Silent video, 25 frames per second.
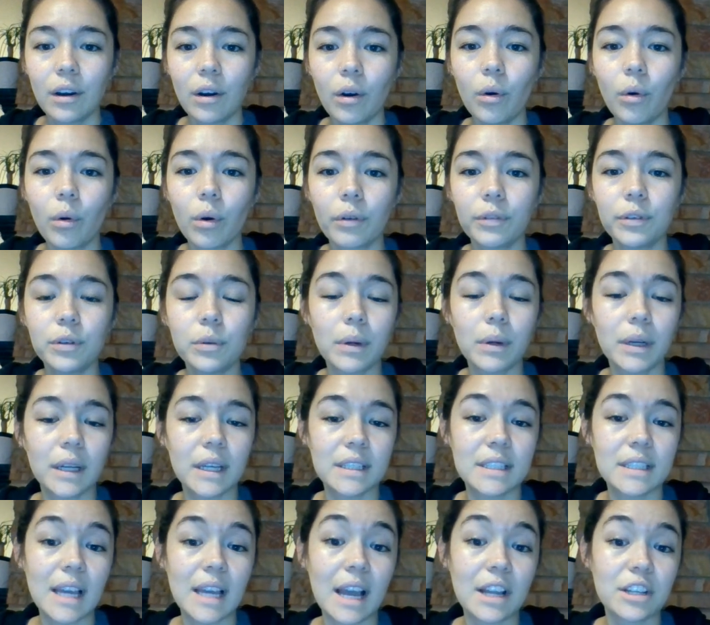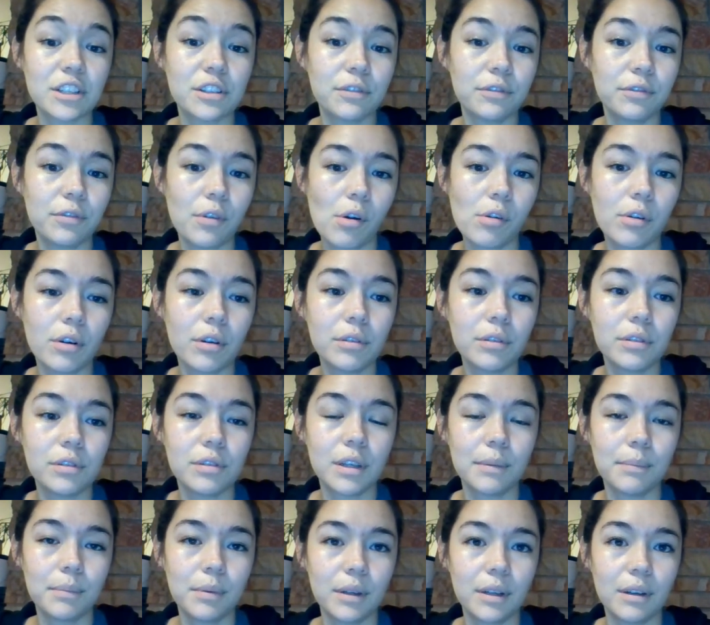or if you want to attach a photo, you
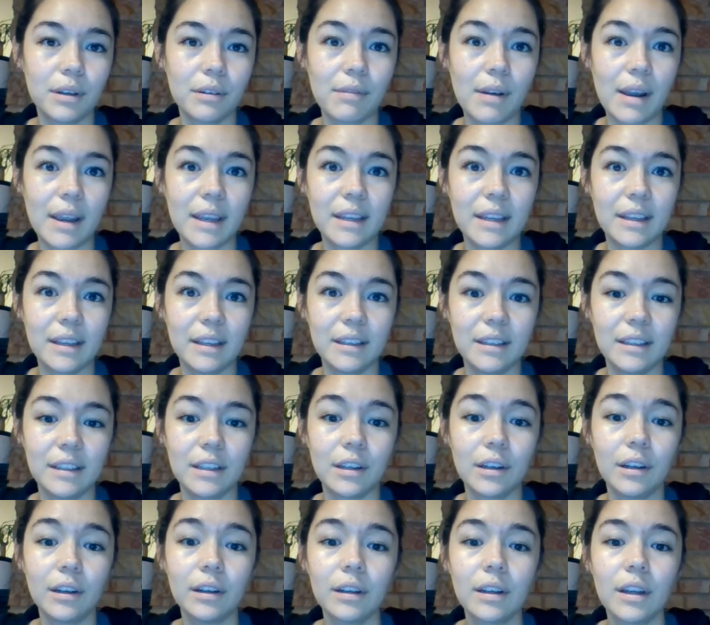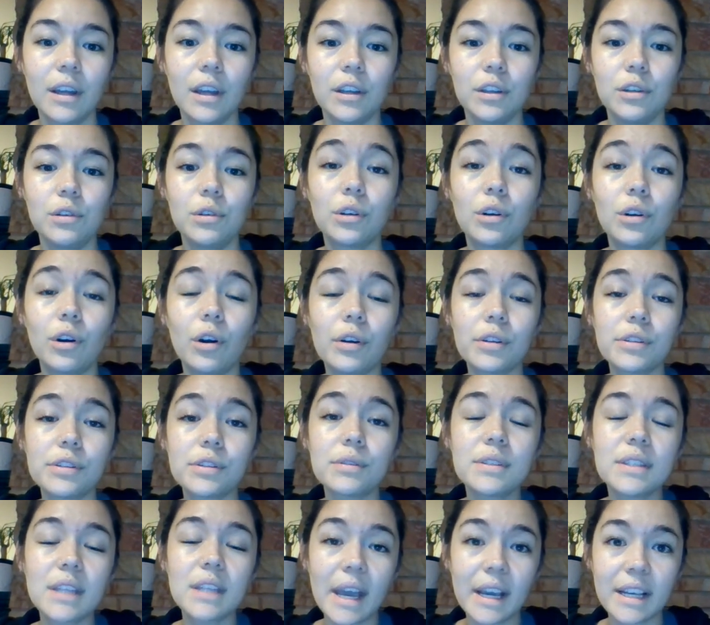can put it right in here. You could
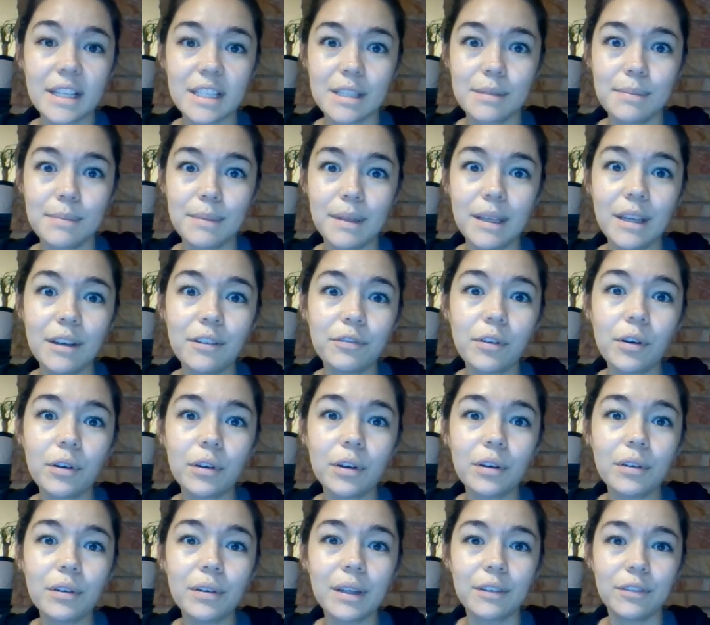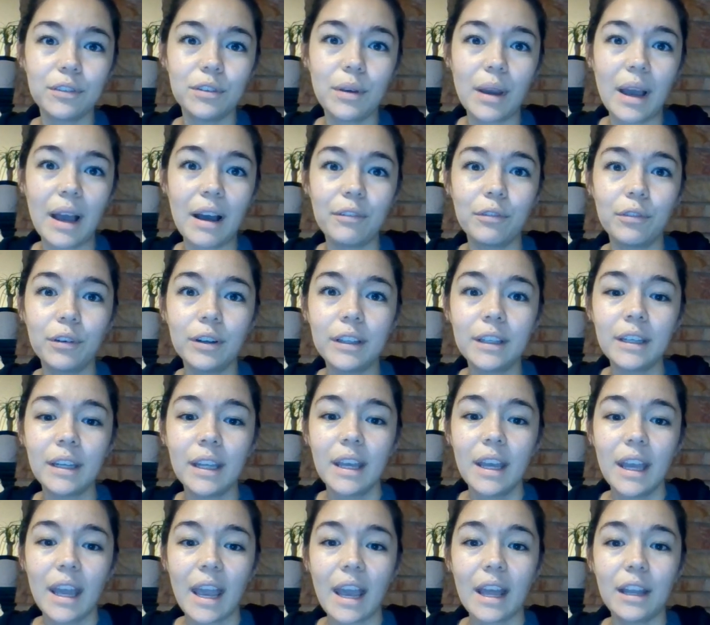also text me a photo if you have one
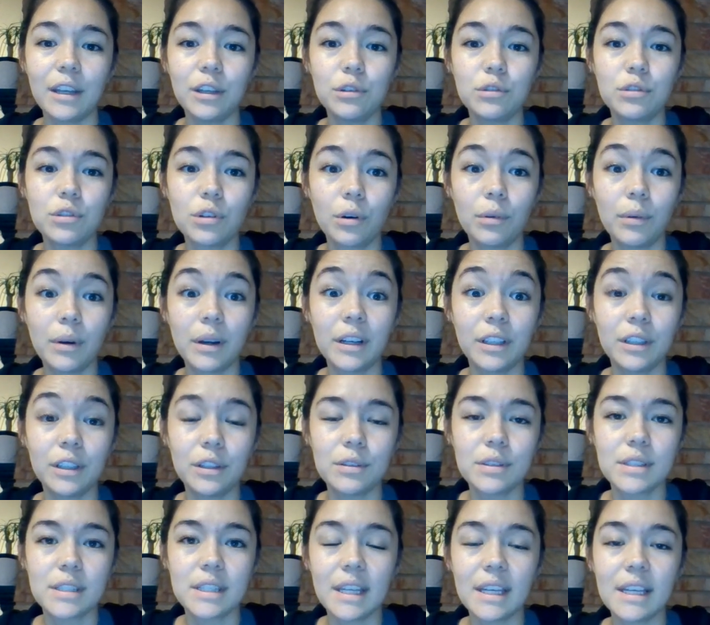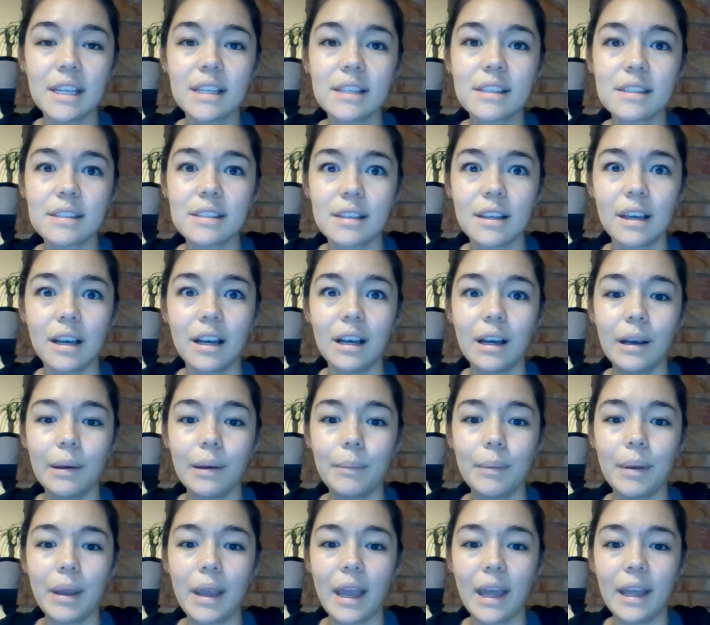and you don't want to use this.
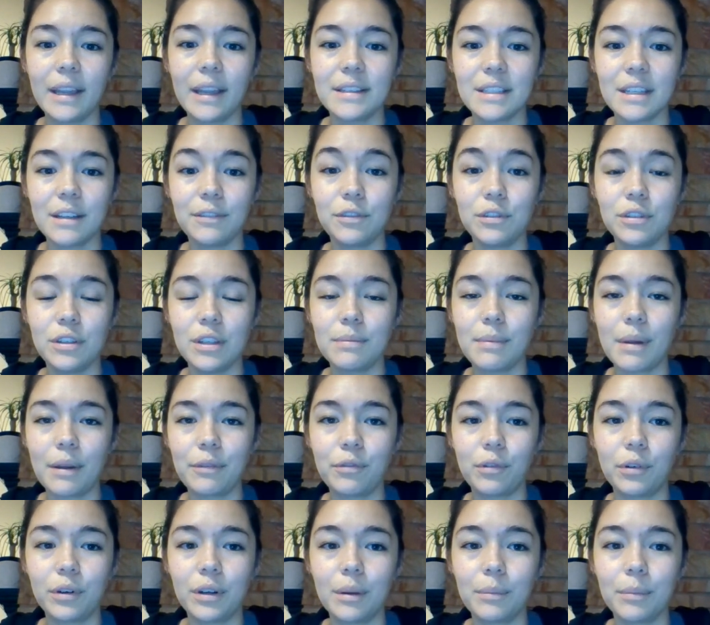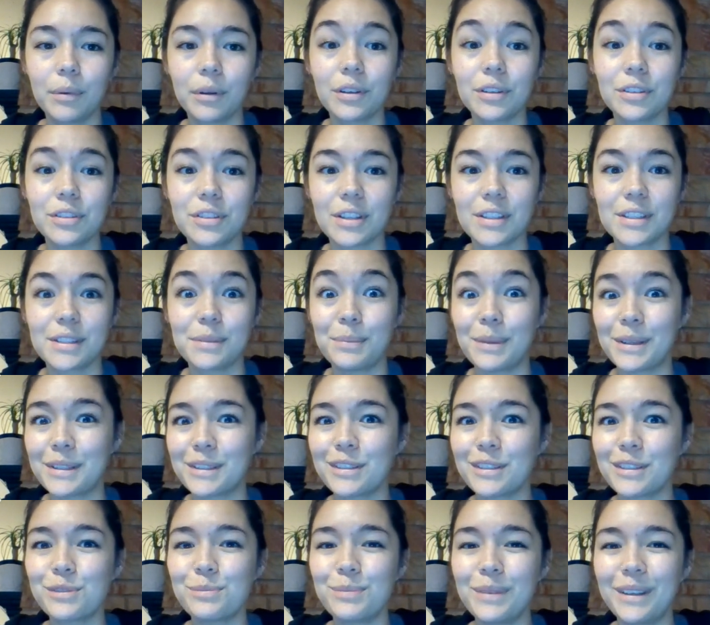And if you need my phone number, just
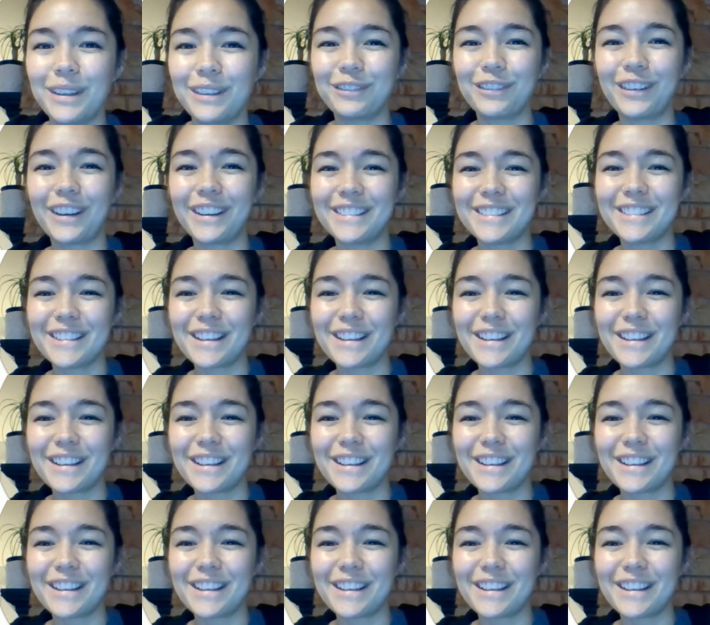message me and find